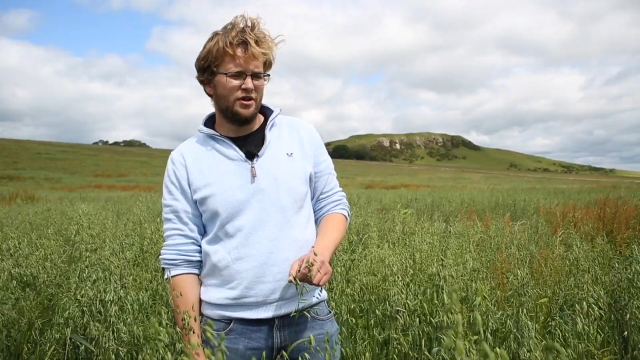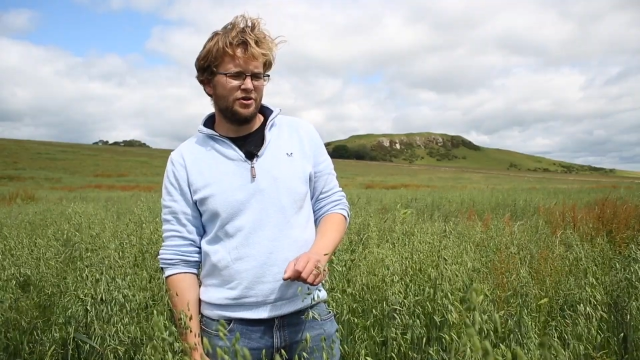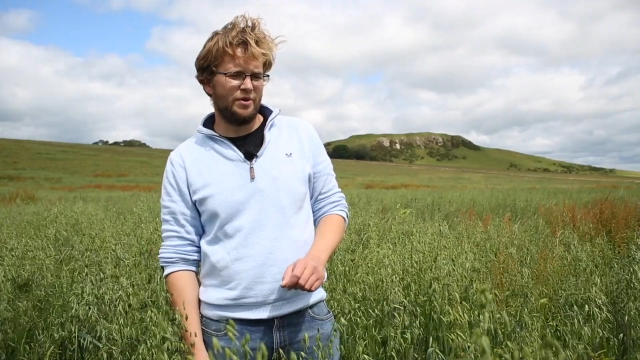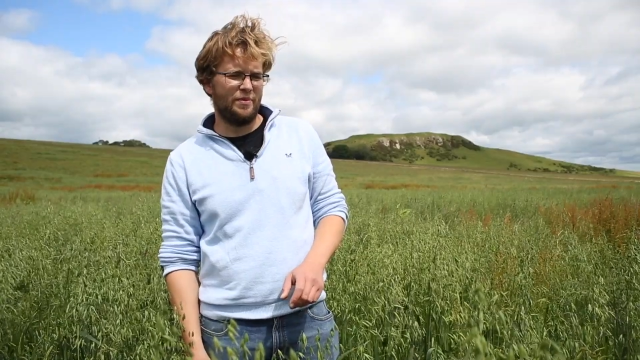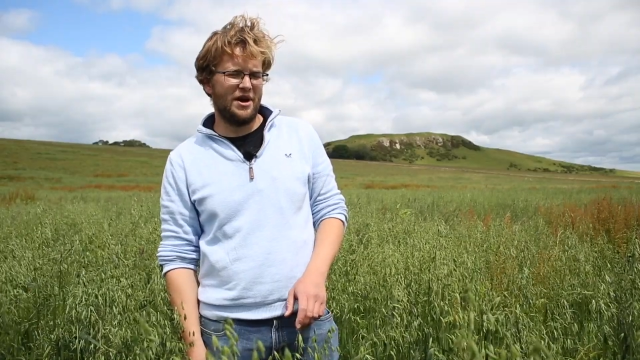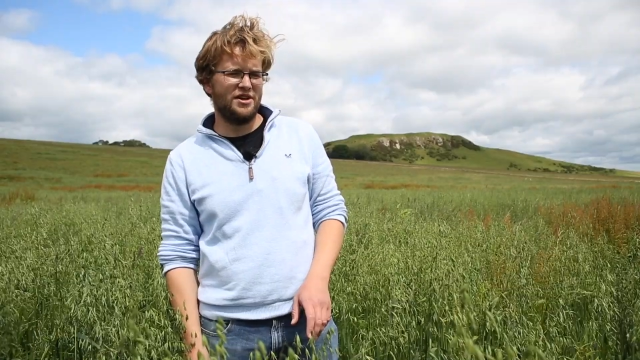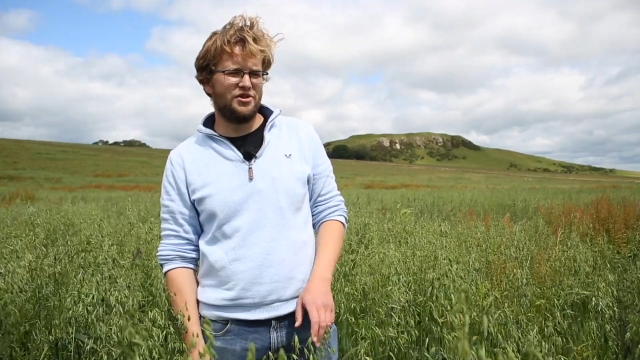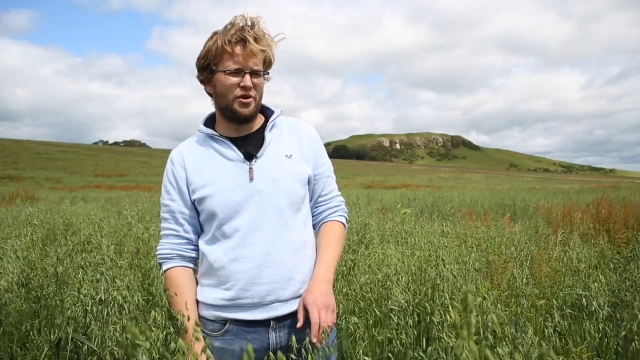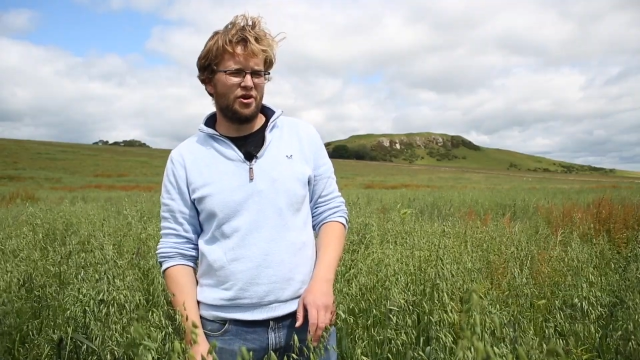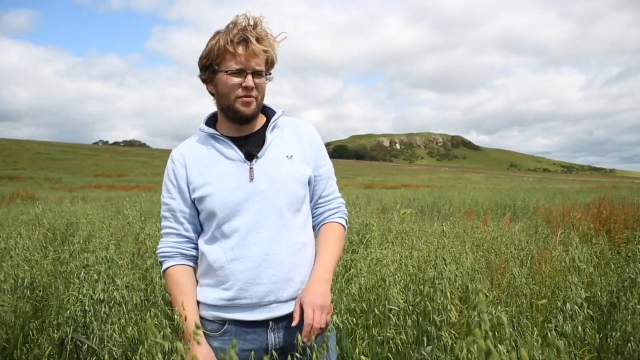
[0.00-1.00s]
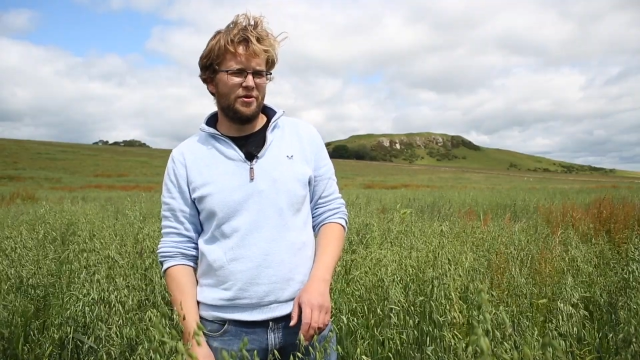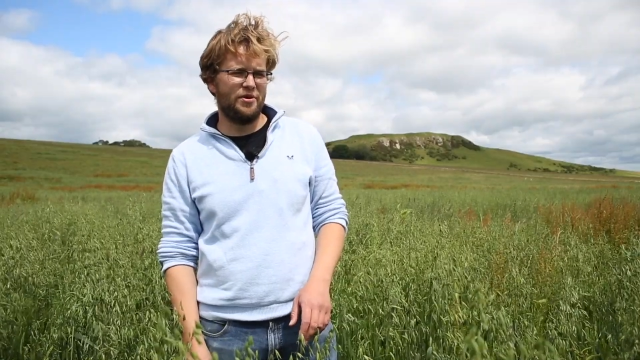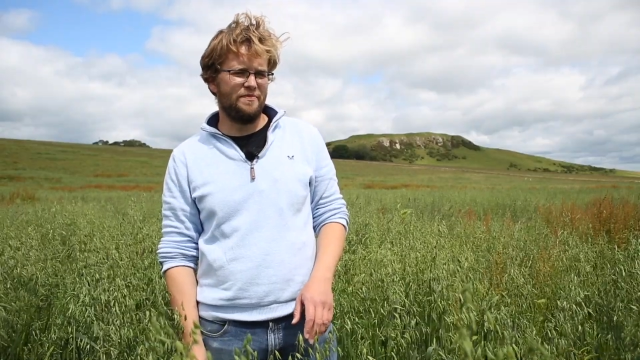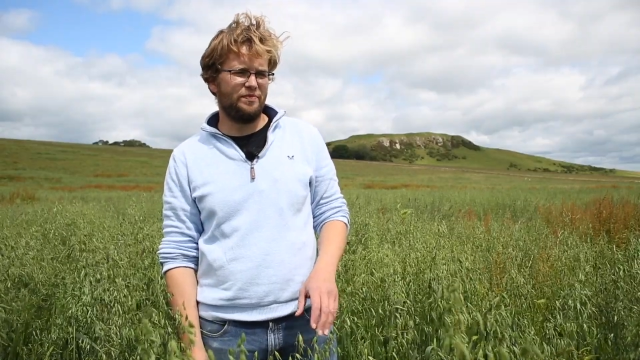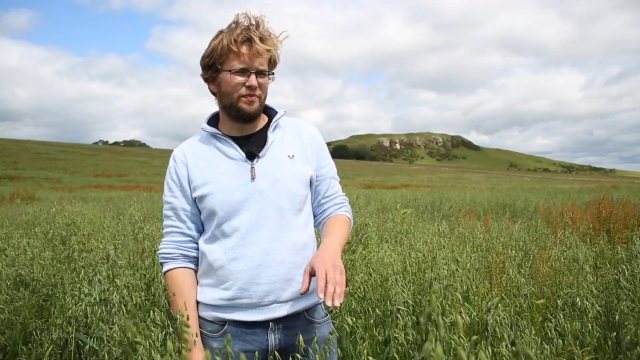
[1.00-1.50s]
So by pasture
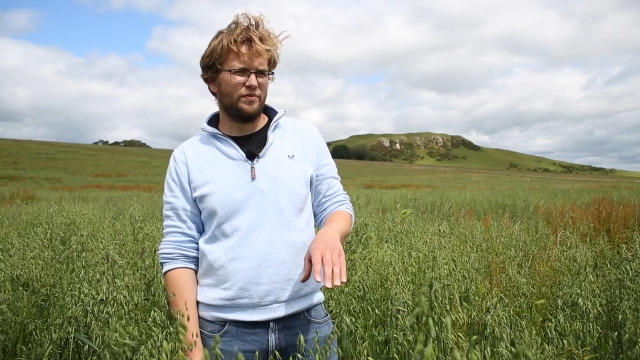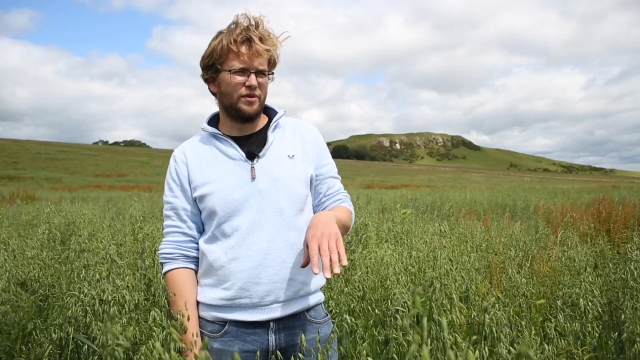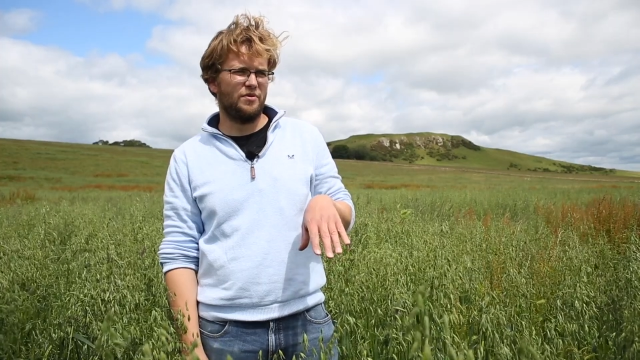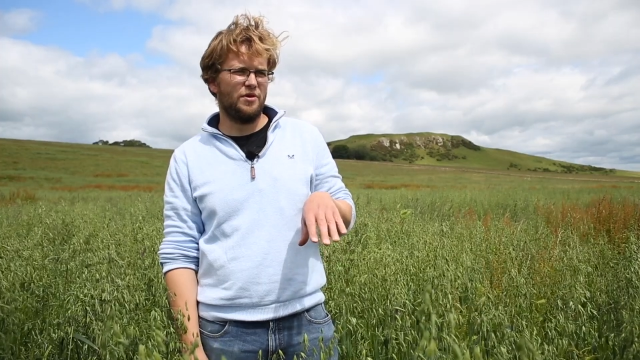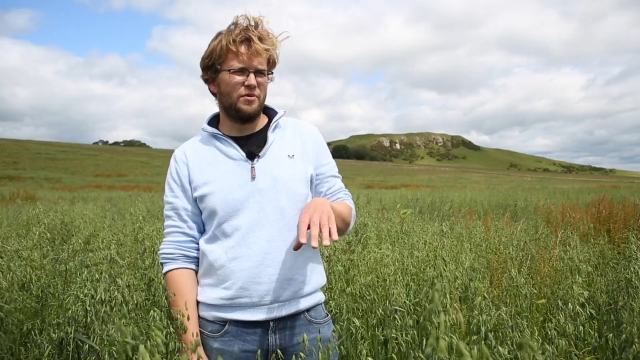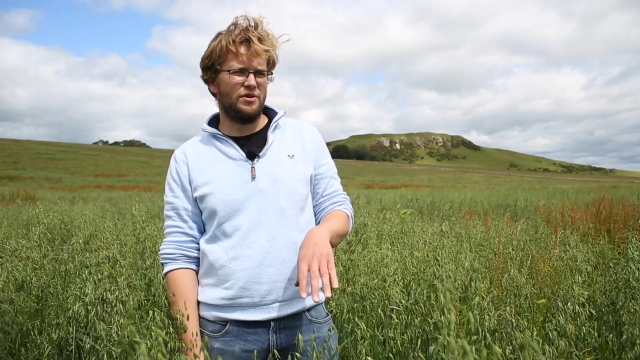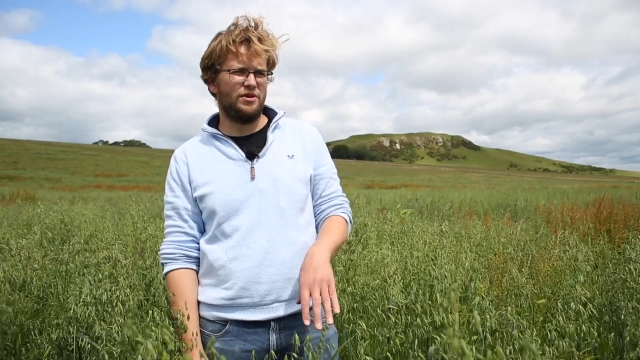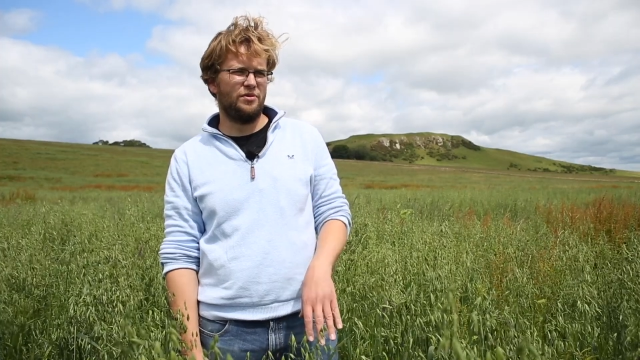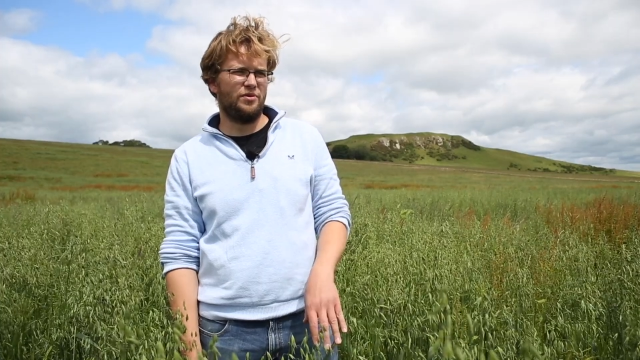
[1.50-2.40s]
cropping, what we